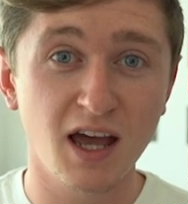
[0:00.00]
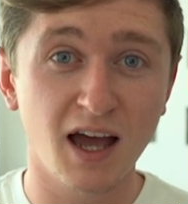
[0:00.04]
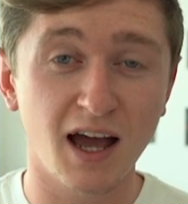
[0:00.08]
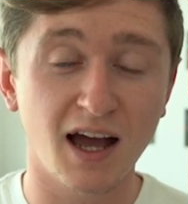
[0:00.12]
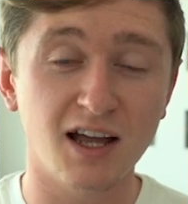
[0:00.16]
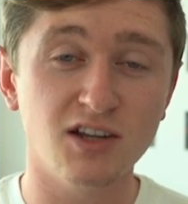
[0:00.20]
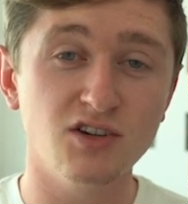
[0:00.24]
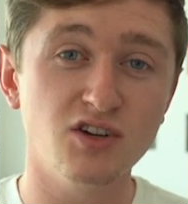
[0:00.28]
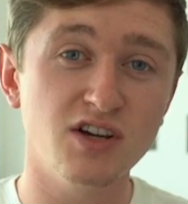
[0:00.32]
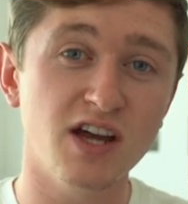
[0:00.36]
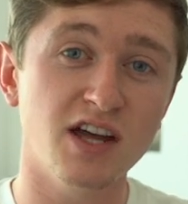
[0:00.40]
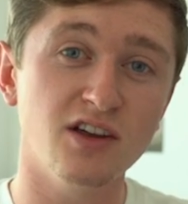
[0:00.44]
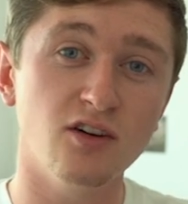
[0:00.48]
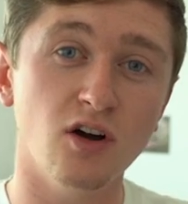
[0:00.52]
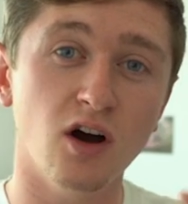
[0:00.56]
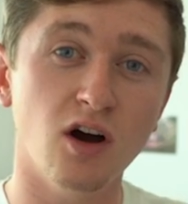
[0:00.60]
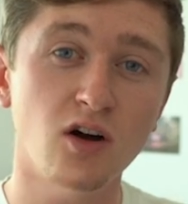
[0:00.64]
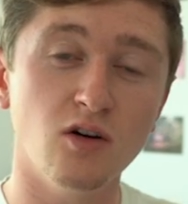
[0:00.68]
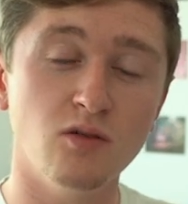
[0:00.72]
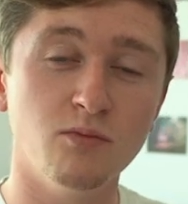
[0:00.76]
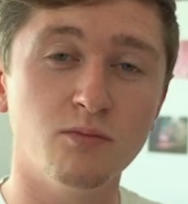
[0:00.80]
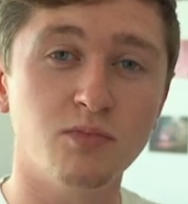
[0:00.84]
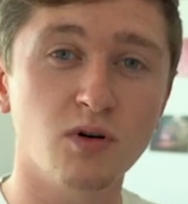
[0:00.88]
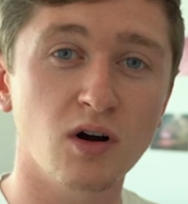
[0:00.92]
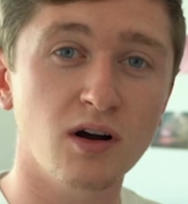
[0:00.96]
and you get your
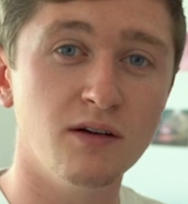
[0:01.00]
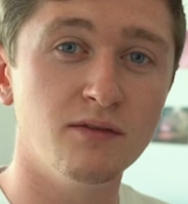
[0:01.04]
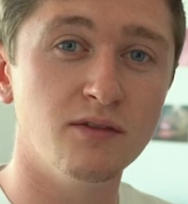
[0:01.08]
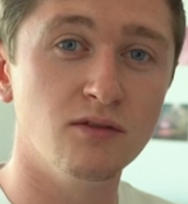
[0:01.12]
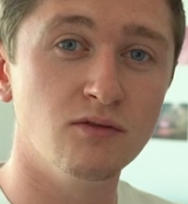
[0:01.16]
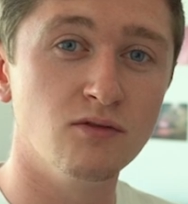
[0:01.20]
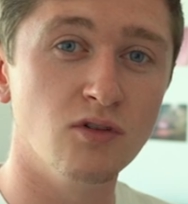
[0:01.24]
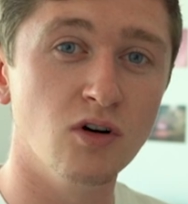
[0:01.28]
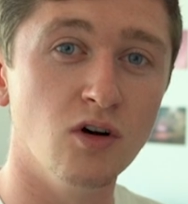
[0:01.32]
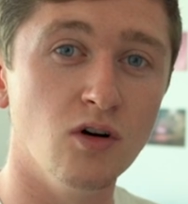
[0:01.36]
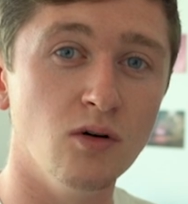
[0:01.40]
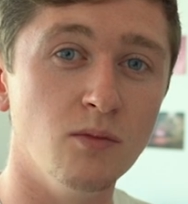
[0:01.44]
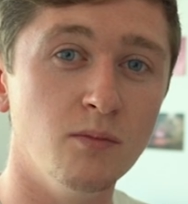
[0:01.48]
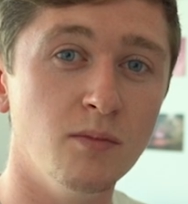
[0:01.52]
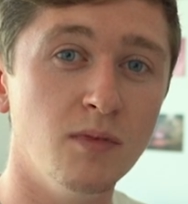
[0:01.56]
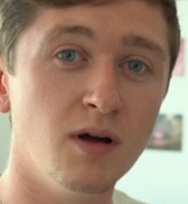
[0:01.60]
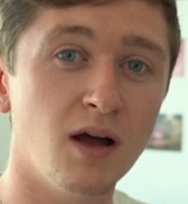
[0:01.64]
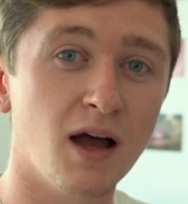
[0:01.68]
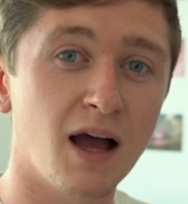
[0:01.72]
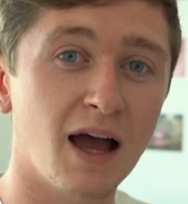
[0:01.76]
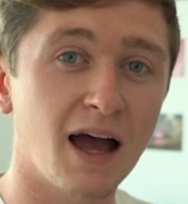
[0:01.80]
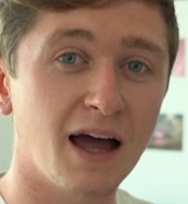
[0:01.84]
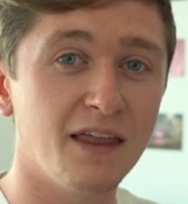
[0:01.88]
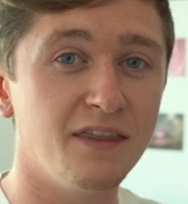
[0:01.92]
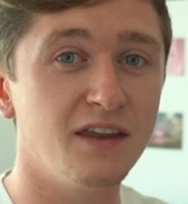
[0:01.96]
own private room
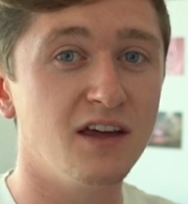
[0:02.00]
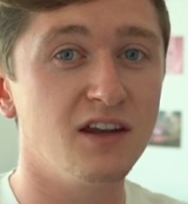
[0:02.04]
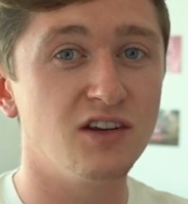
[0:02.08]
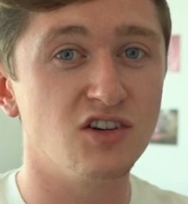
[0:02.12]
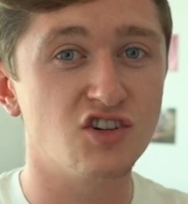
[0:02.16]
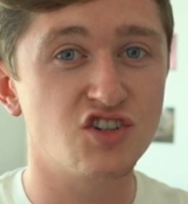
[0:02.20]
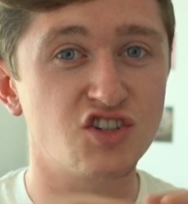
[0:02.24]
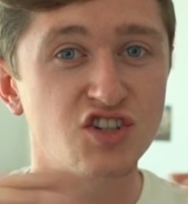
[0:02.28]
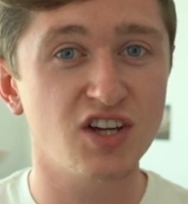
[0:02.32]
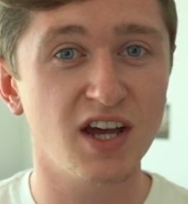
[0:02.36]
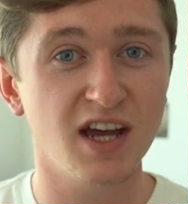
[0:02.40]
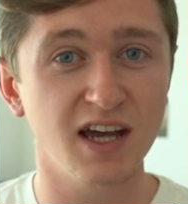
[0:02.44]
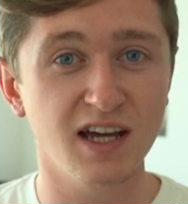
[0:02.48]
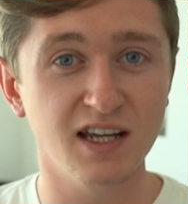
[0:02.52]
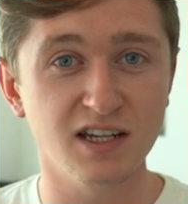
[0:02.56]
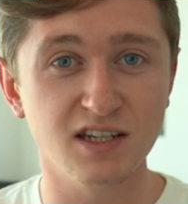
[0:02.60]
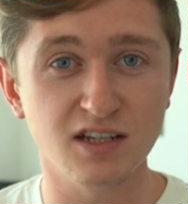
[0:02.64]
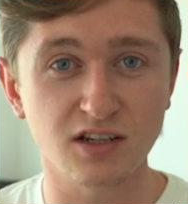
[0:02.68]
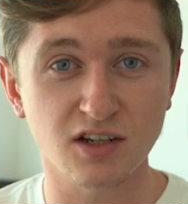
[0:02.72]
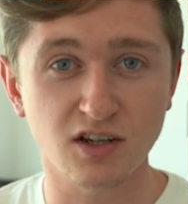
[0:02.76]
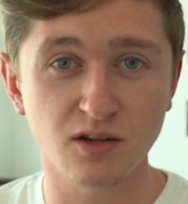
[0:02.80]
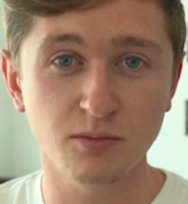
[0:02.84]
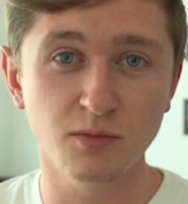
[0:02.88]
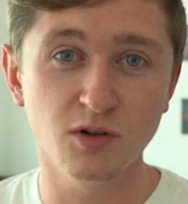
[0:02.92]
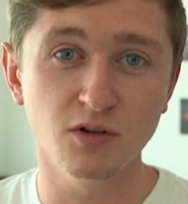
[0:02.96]
and then shared
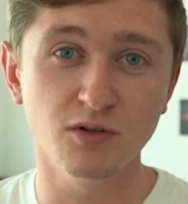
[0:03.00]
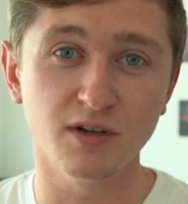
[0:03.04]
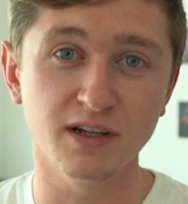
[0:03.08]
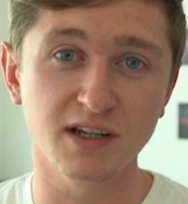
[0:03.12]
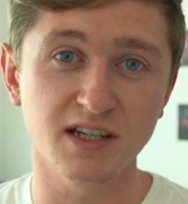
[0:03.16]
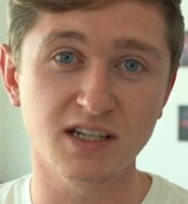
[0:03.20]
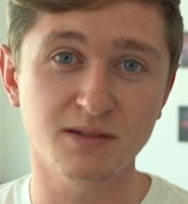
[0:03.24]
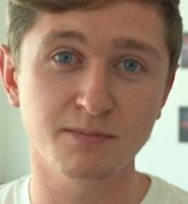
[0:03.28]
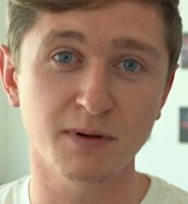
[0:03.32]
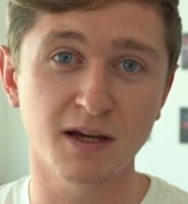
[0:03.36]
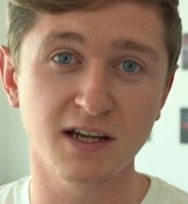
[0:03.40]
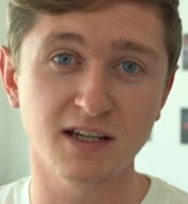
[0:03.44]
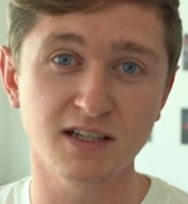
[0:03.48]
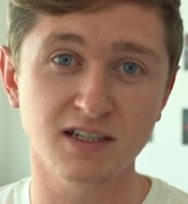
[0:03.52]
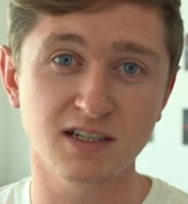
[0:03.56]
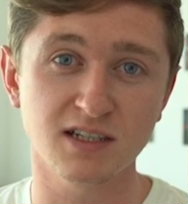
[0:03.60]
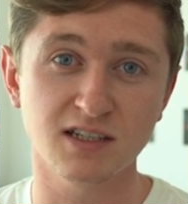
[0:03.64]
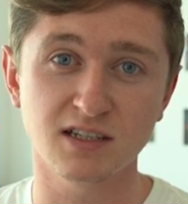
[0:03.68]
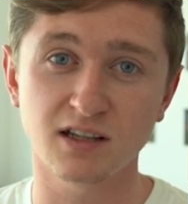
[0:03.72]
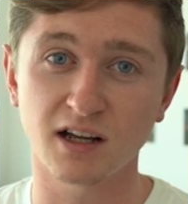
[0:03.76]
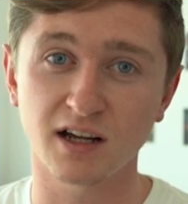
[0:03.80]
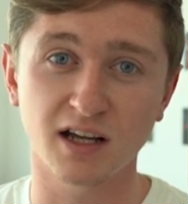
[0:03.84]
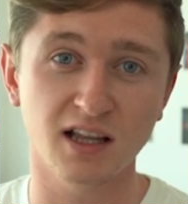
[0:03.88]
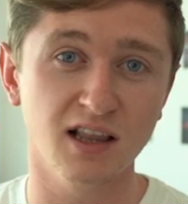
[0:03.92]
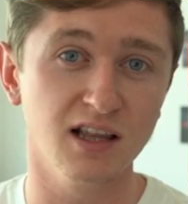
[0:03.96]
community spaces
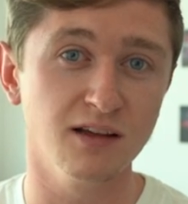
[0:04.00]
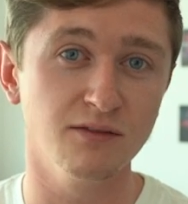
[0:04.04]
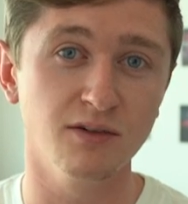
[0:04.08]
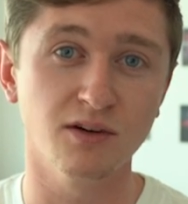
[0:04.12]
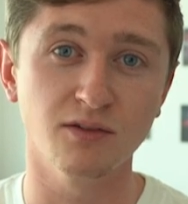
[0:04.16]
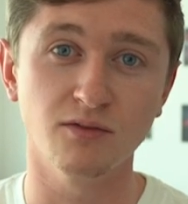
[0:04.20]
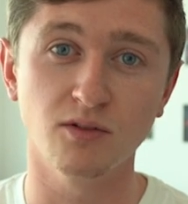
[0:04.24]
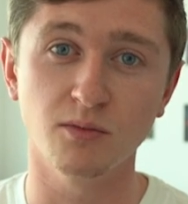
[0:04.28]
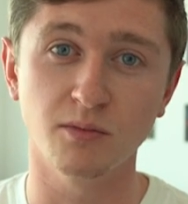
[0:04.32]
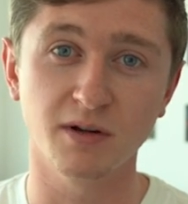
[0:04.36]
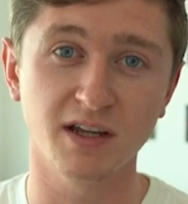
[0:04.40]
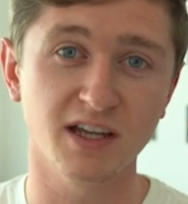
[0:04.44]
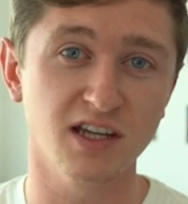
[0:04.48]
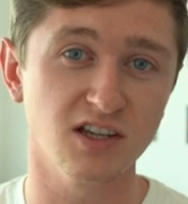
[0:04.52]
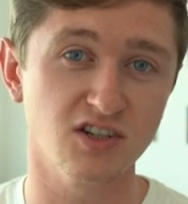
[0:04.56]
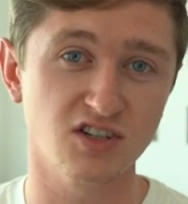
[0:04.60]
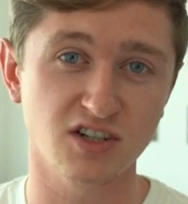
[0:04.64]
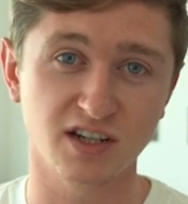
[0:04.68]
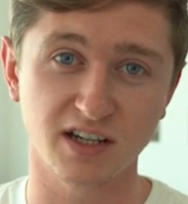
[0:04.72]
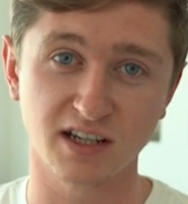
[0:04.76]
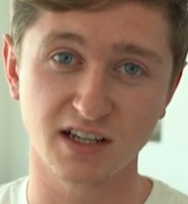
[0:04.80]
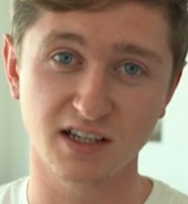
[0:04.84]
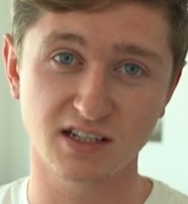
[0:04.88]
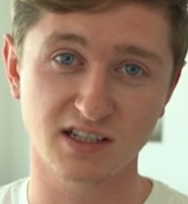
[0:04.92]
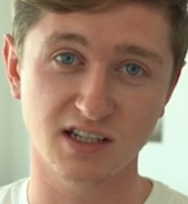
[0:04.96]
like a living room,
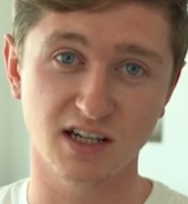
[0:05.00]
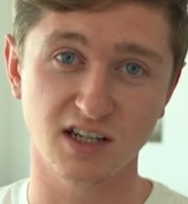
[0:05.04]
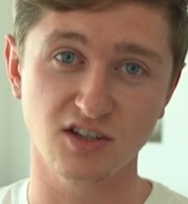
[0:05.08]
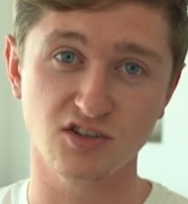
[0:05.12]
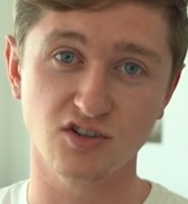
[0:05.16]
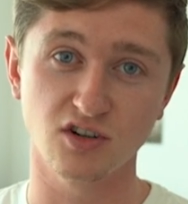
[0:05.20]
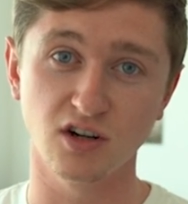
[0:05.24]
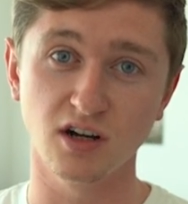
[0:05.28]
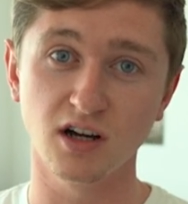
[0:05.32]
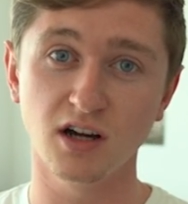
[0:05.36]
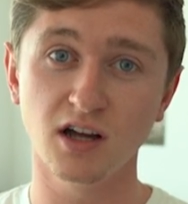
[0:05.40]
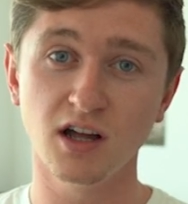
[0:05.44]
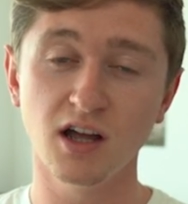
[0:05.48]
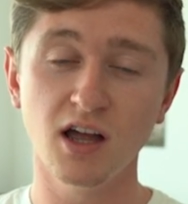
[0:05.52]
kitchen, etc.